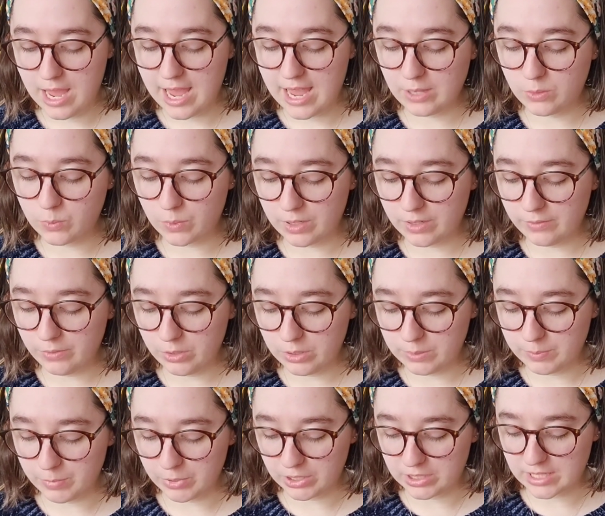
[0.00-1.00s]
It's one of
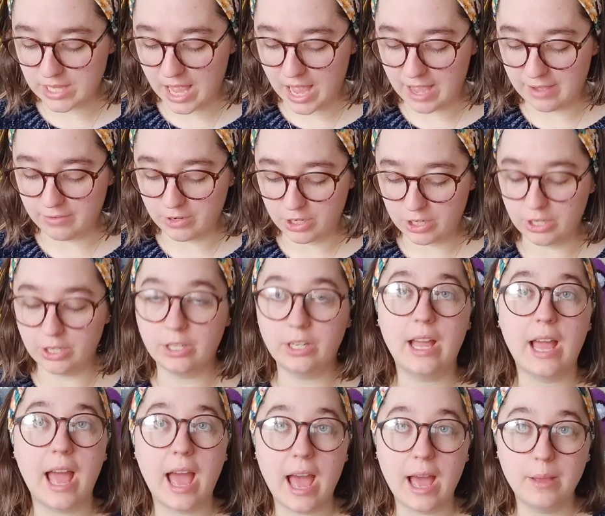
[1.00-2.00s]
those books that I've
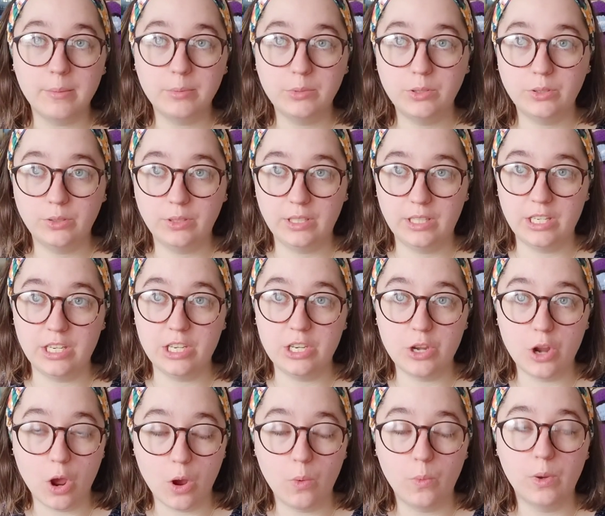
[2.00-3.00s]
heard absolutely
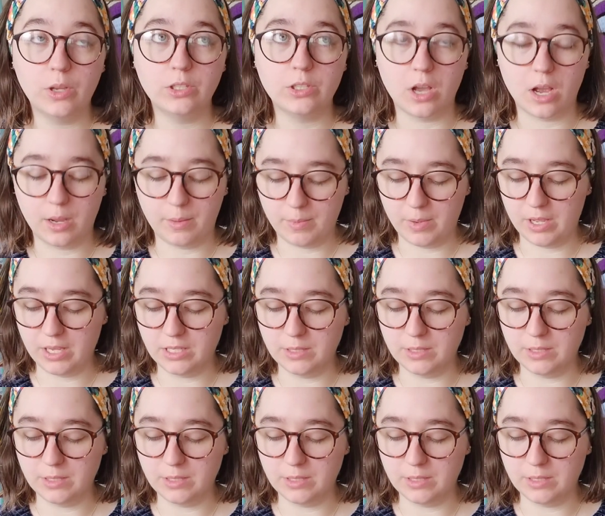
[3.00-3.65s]
no one talk about.